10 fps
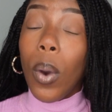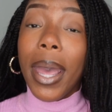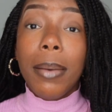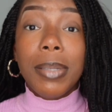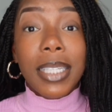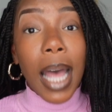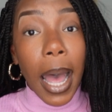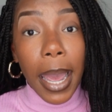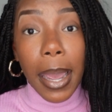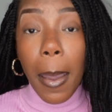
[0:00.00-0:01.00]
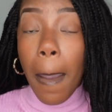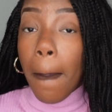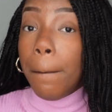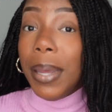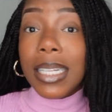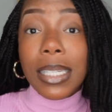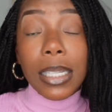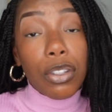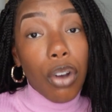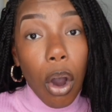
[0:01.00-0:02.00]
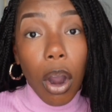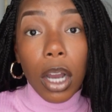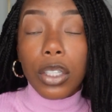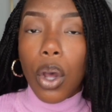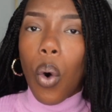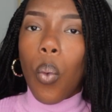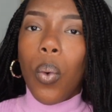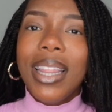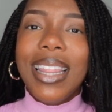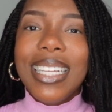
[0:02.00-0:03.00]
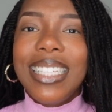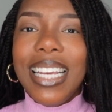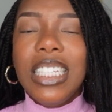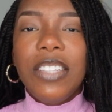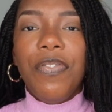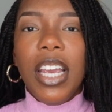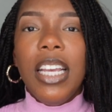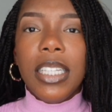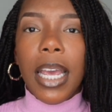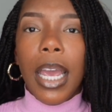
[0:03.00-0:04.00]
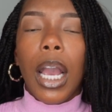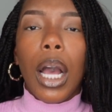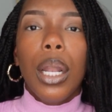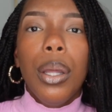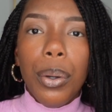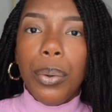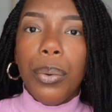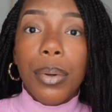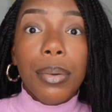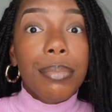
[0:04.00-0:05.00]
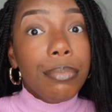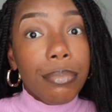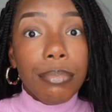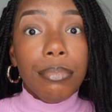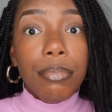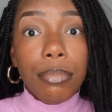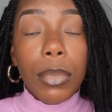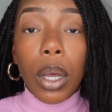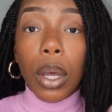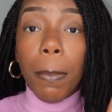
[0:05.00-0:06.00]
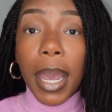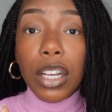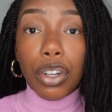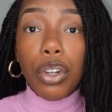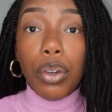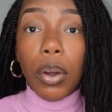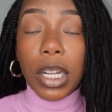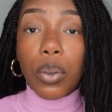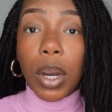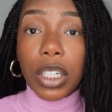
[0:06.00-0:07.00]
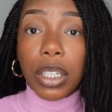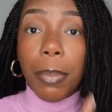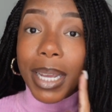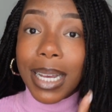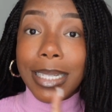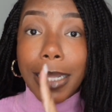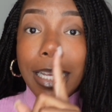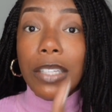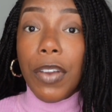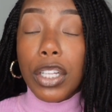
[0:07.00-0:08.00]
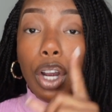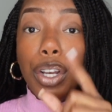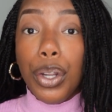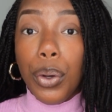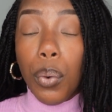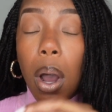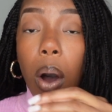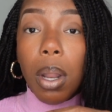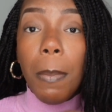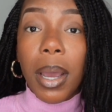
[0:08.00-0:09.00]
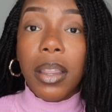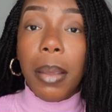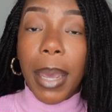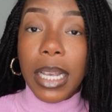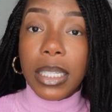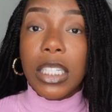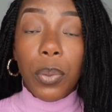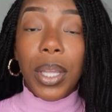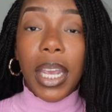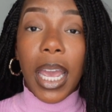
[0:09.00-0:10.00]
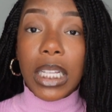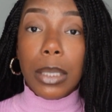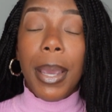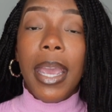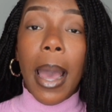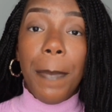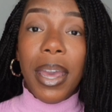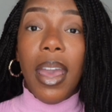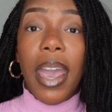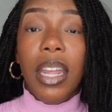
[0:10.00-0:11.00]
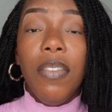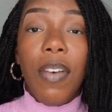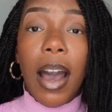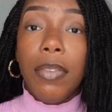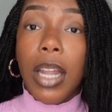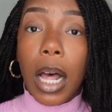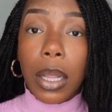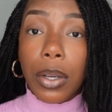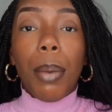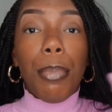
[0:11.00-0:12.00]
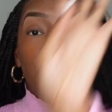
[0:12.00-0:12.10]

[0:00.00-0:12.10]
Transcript: website, business cards. What does these fees include? Make sure you know this question because these fees are due on a monthly basis. With EXP, I pay $85. Number